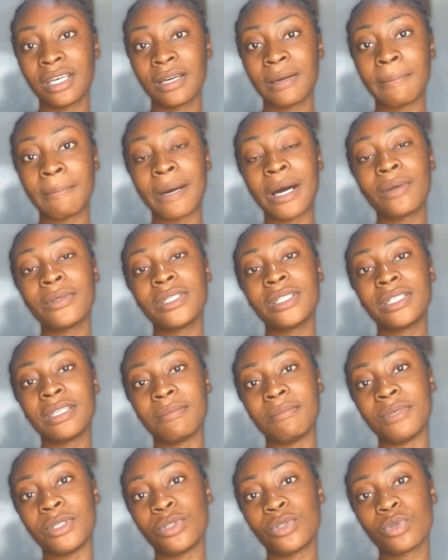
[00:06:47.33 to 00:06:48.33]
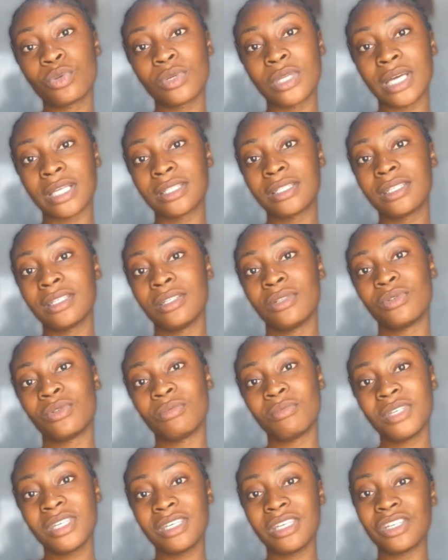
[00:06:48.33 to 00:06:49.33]
a bit so that it will
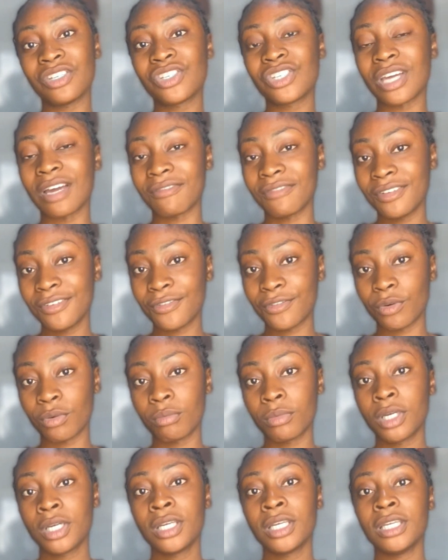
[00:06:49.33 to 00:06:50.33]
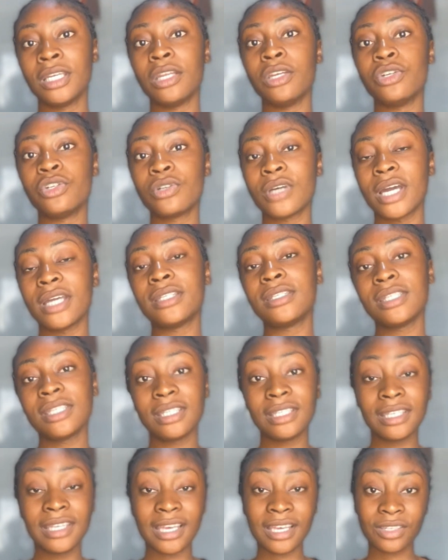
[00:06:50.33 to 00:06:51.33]
be in a chaffy form, then dry it.
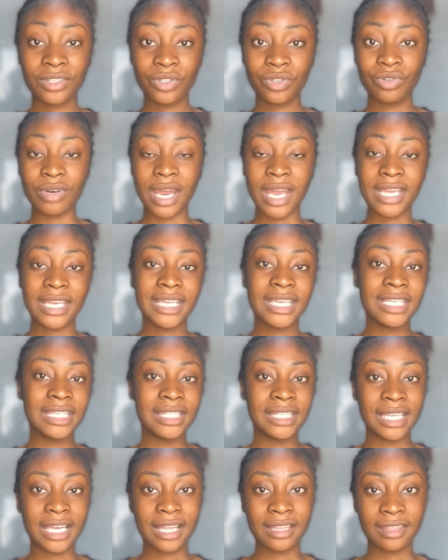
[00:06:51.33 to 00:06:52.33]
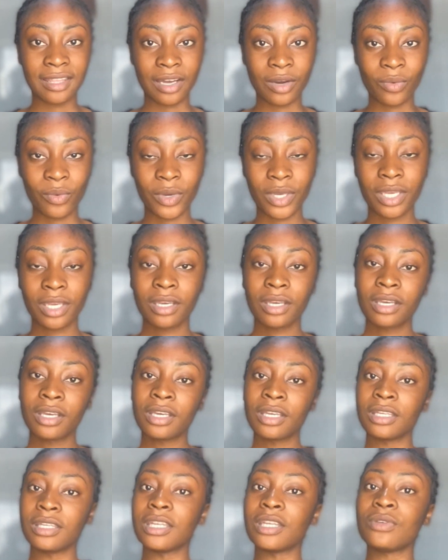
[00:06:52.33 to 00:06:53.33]
It gets dry easier that way.
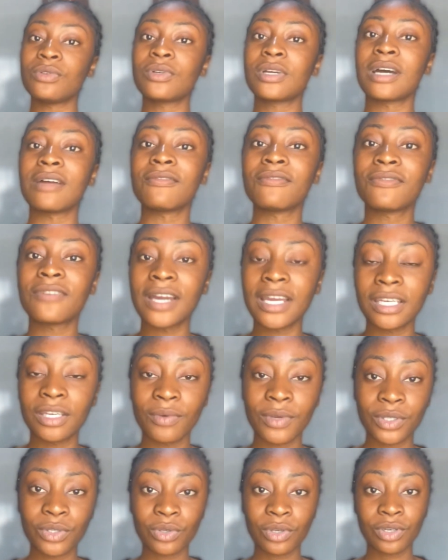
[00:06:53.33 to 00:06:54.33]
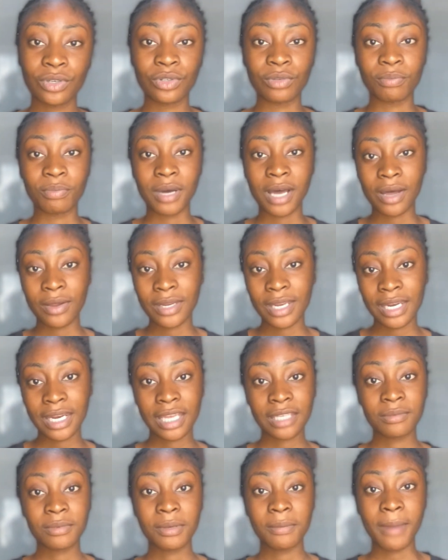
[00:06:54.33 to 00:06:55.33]
Then you can find a way to turn it to powder.
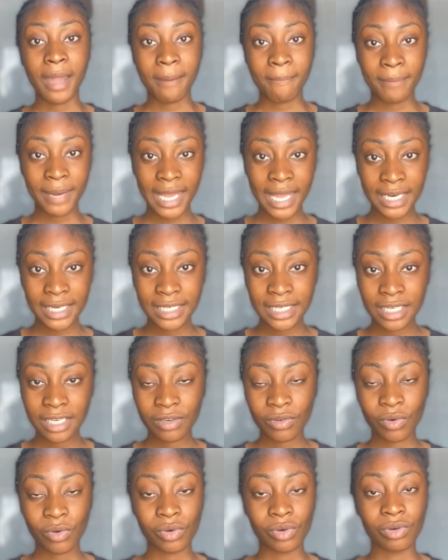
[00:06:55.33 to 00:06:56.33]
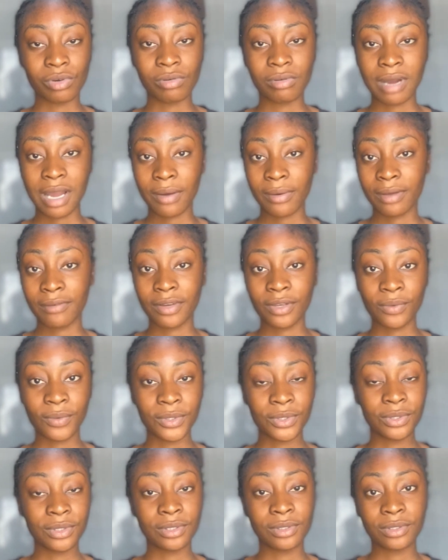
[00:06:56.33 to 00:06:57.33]
That's maybe by blending or however you want
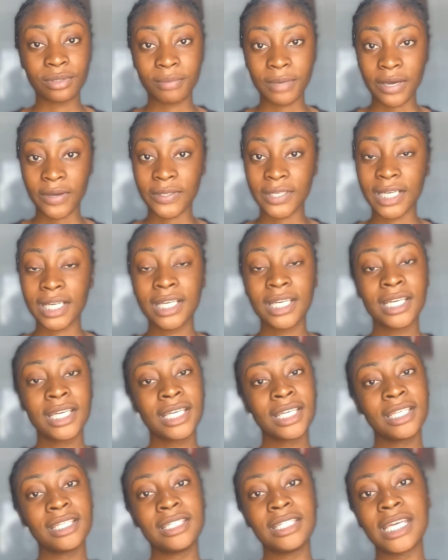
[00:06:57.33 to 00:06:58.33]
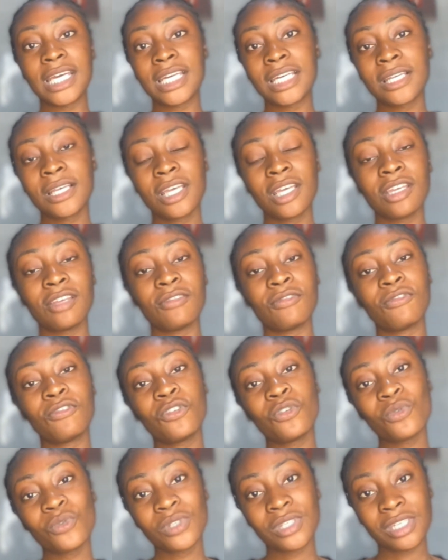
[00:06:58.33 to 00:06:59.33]
to turn it to powder. Then
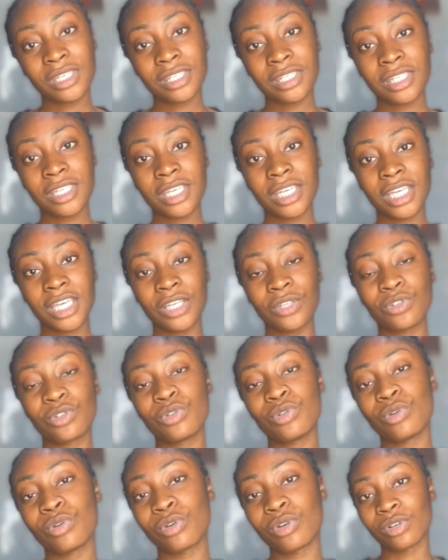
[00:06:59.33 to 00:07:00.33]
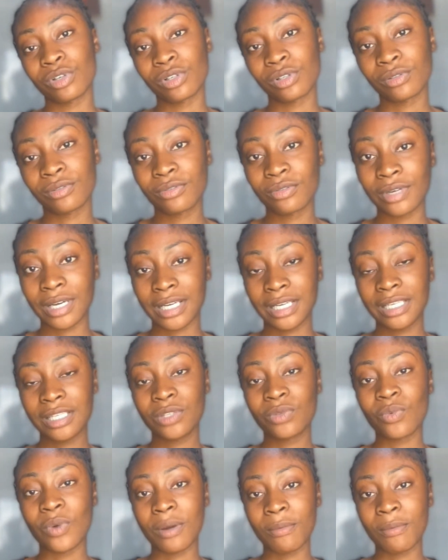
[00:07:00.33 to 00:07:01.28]
infuse it into your oil for at least 1